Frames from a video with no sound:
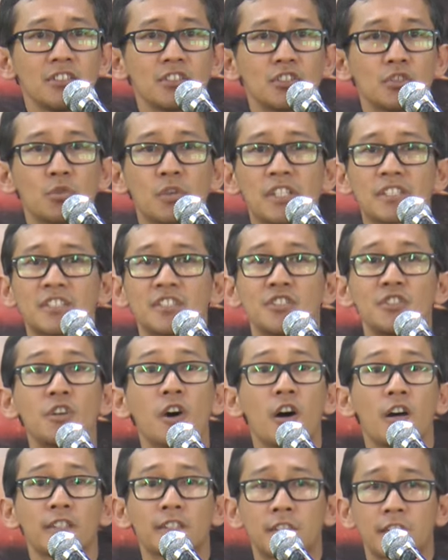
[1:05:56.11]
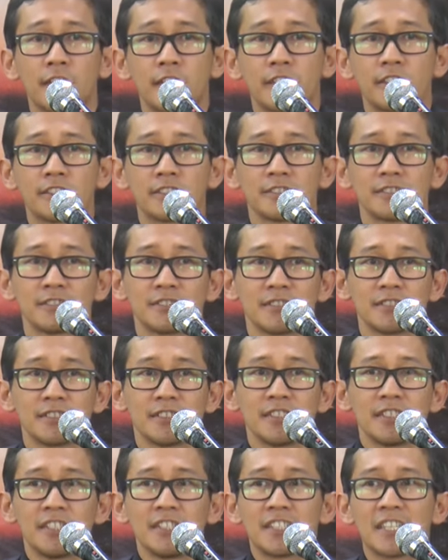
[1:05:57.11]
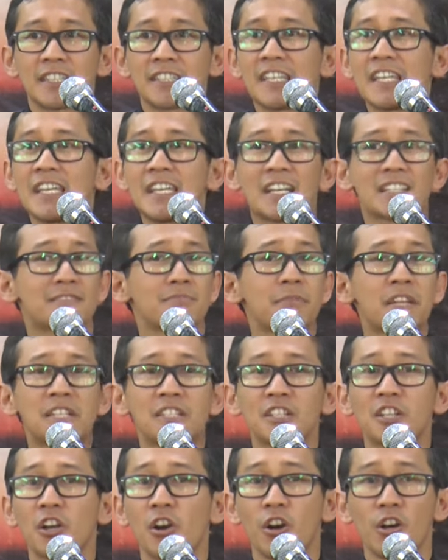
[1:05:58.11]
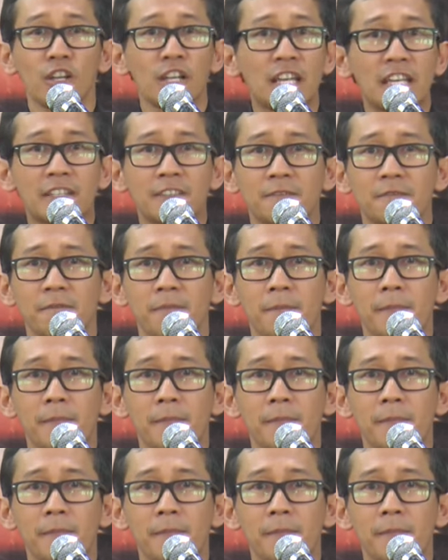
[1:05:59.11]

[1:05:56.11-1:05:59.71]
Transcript: to his daughter that he has been calling